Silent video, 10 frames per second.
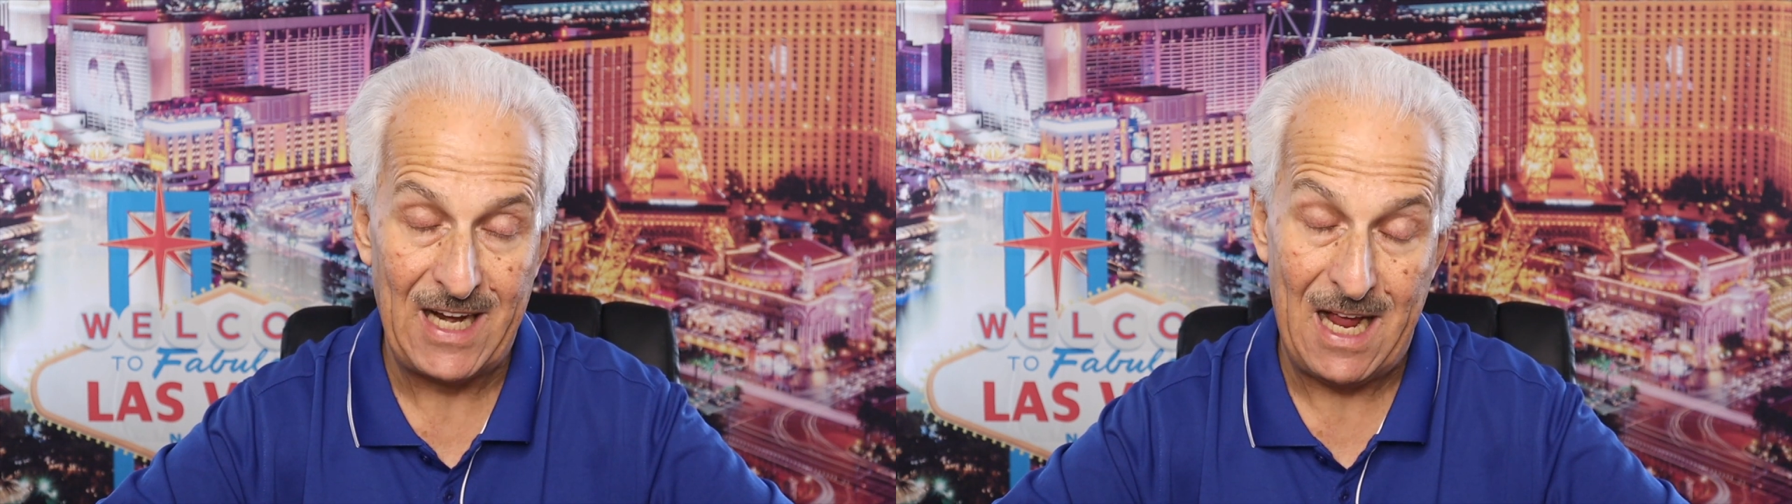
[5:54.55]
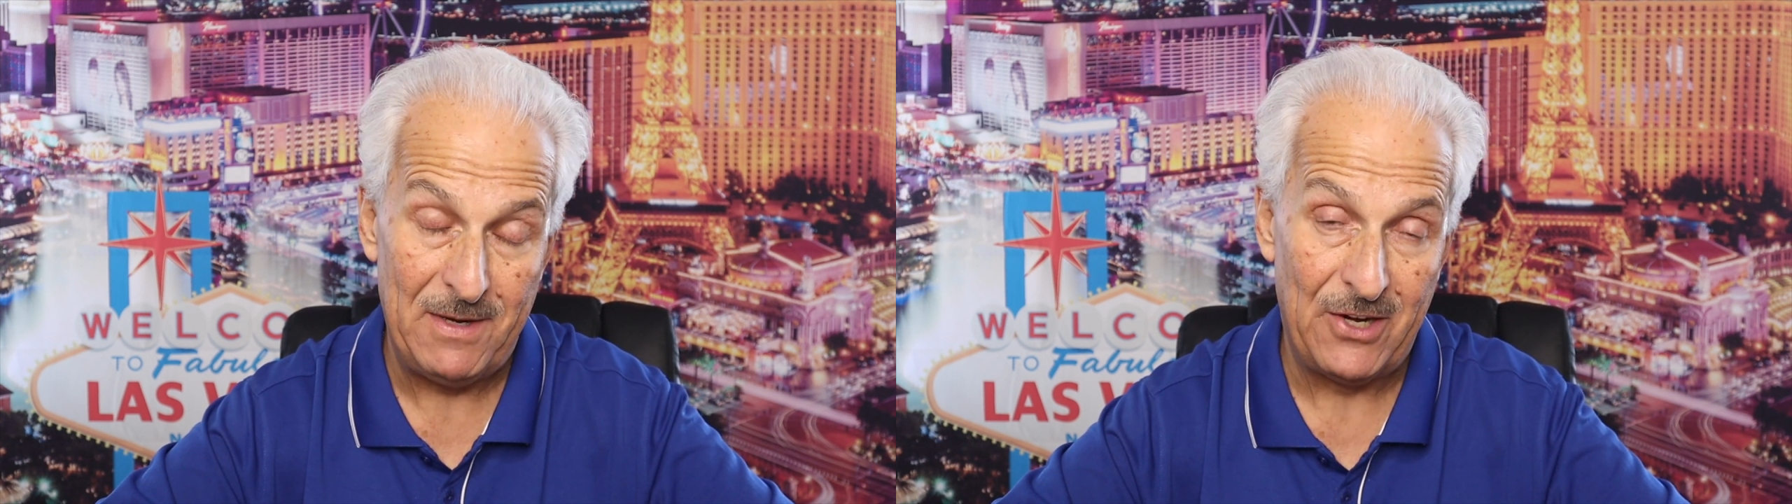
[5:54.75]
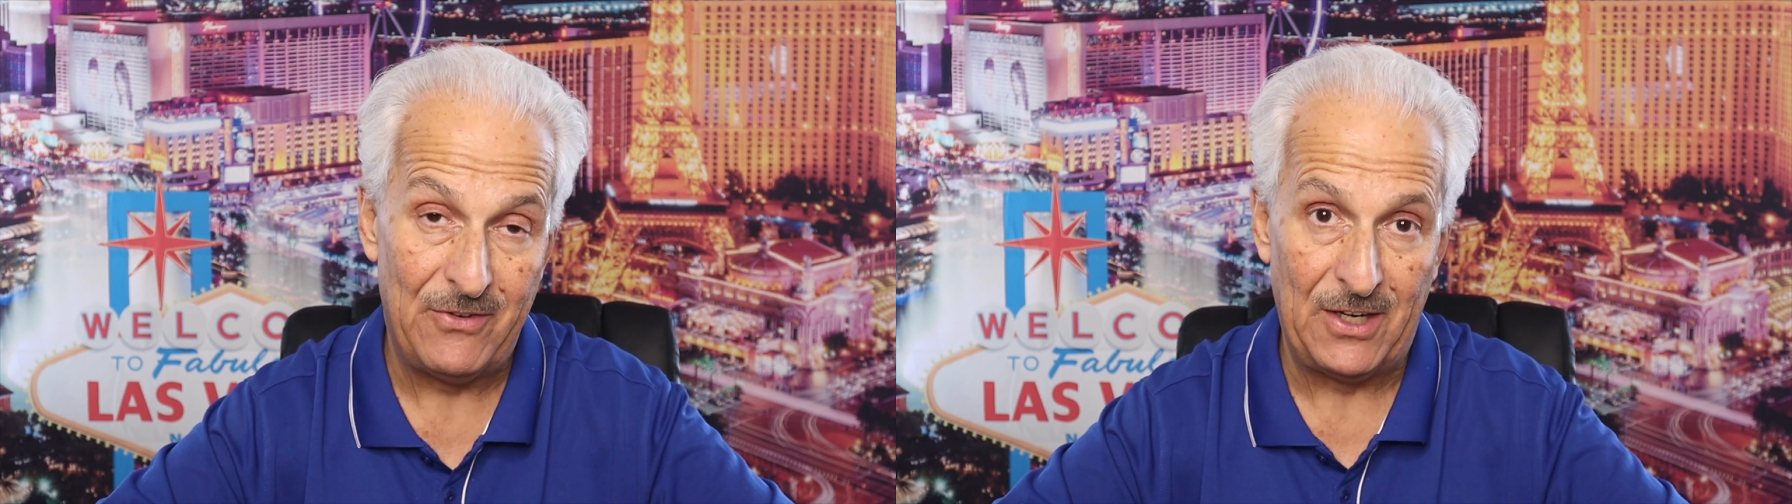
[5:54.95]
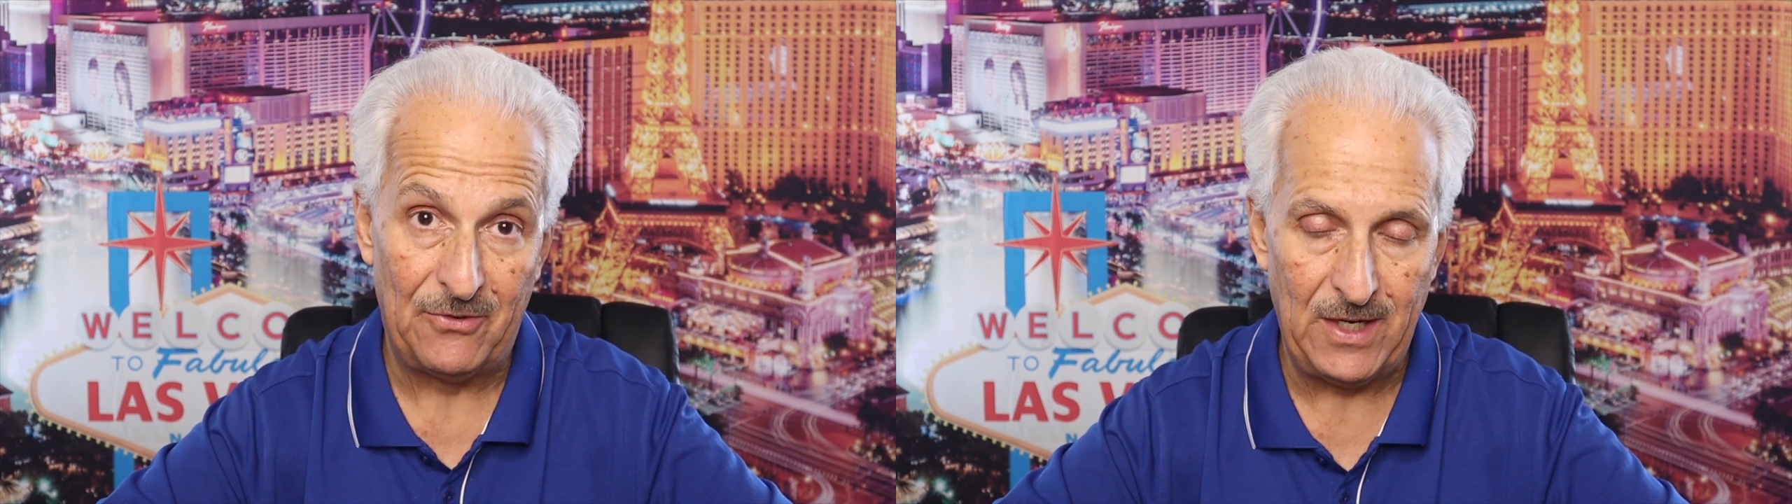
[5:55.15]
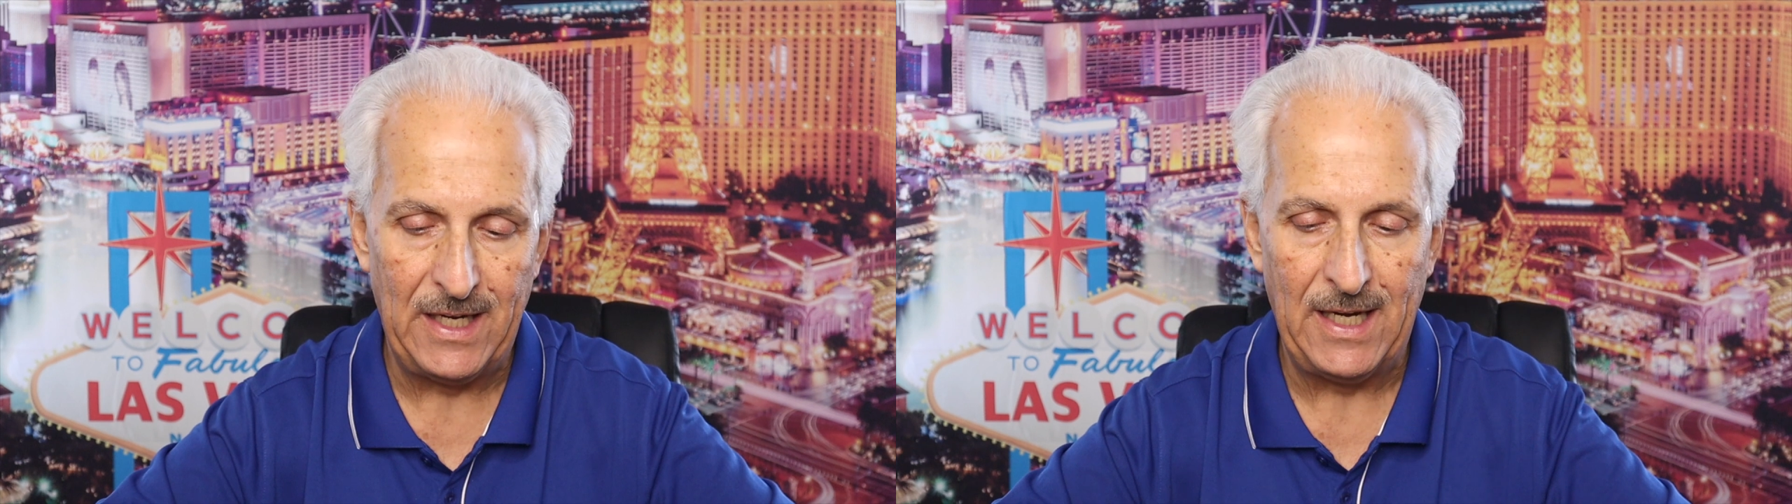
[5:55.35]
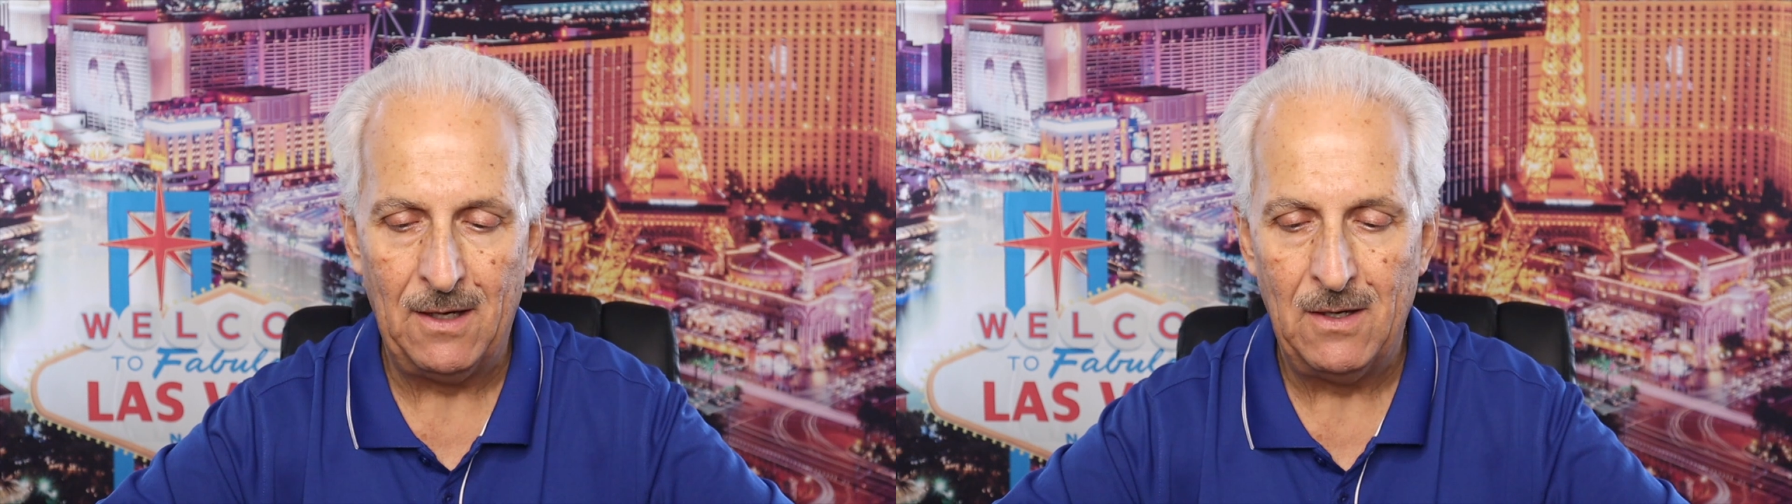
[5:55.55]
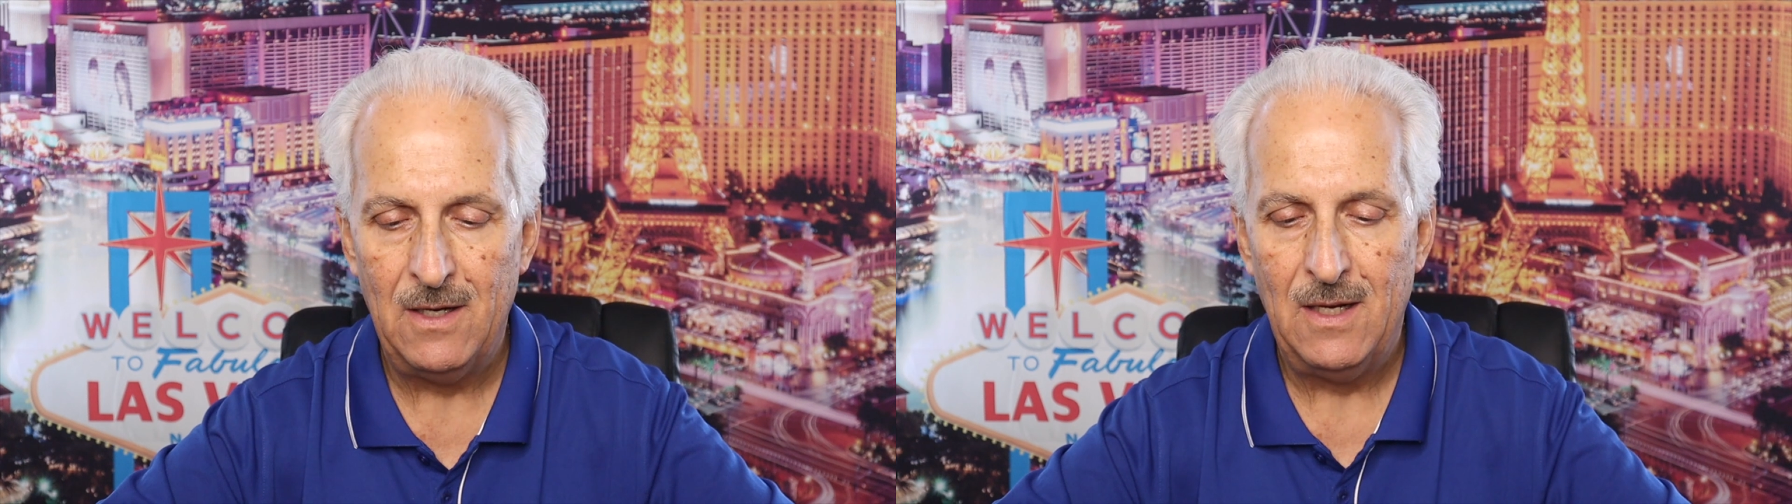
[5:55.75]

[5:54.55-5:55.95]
I'm hearing and reading,